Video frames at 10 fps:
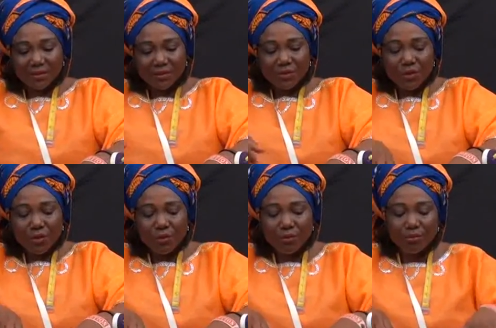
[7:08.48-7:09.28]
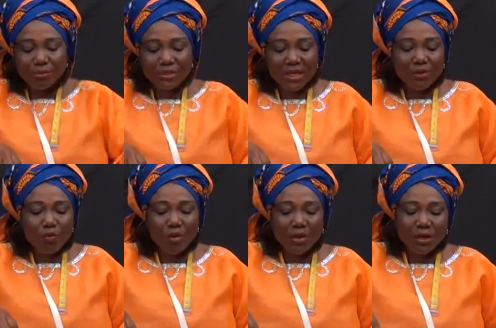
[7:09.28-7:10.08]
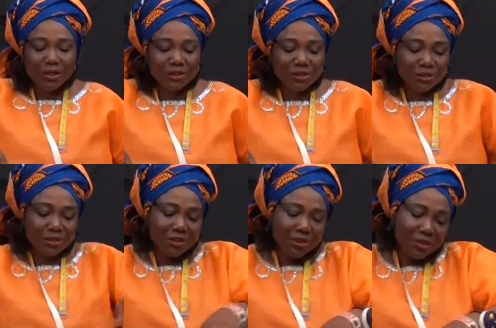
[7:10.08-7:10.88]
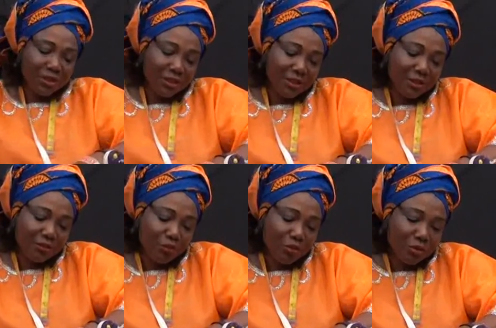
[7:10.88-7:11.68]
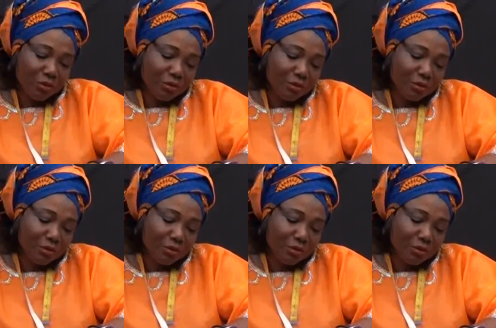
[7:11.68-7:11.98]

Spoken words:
So take 1 inch inward